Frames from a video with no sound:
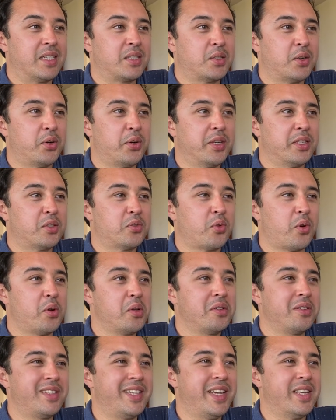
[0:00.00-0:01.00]
So it's
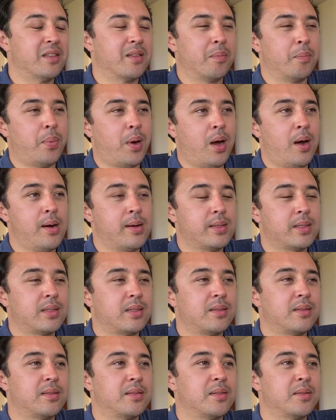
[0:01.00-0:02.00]
royalty in the
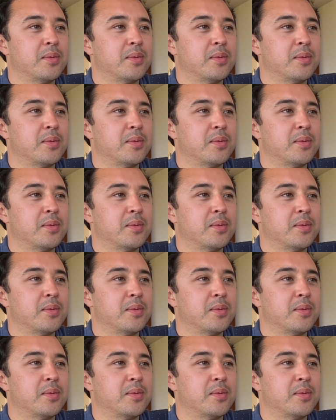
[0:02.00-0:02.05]
box.